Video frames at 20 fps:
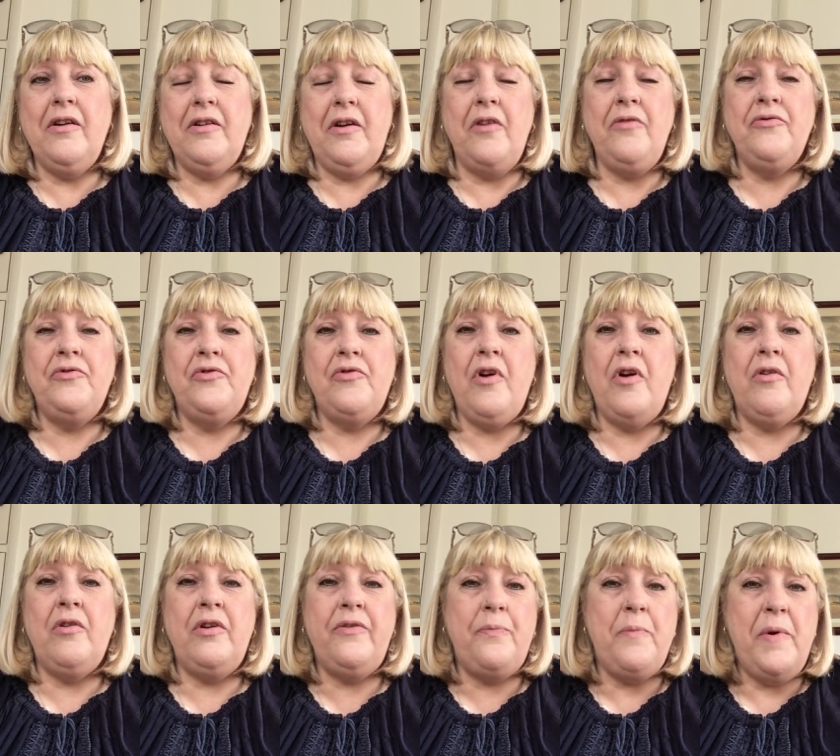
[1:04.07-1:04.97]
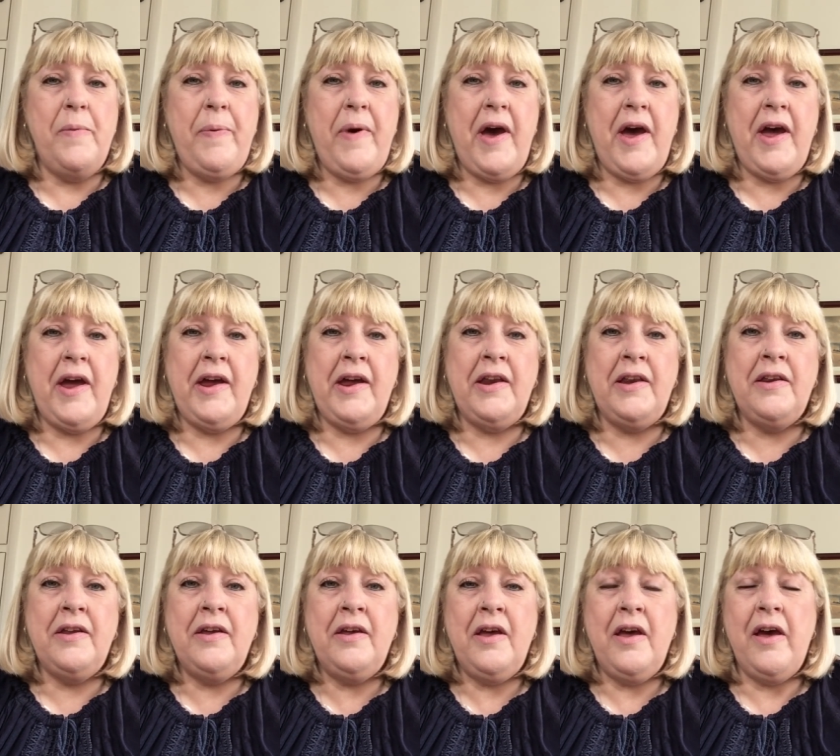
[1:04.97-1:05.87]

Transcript: control of my pain.